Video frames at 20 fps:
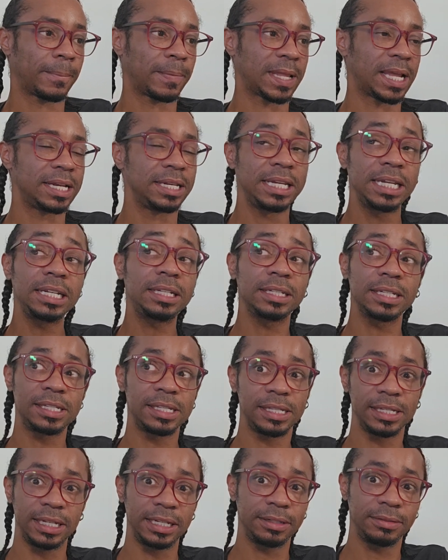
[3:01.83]

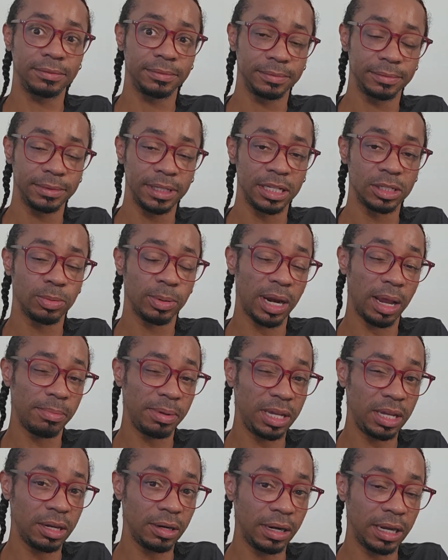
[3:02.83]
Needlessly is what I'm
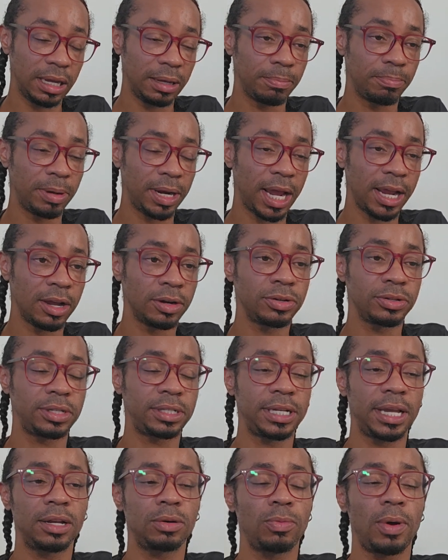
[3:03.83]
hearing, but I
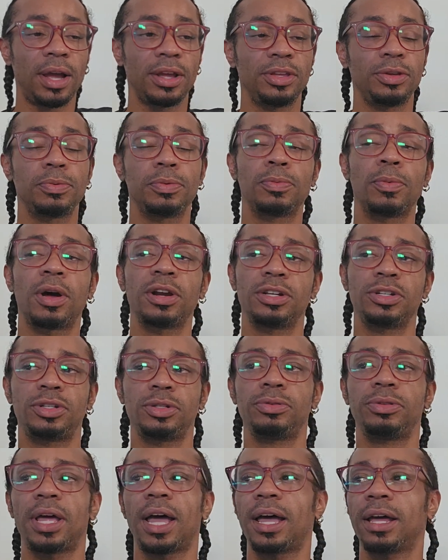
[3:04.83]
understand why you would want to
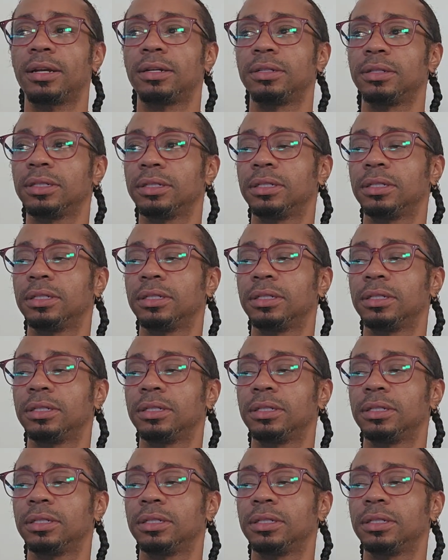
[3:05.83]
do that.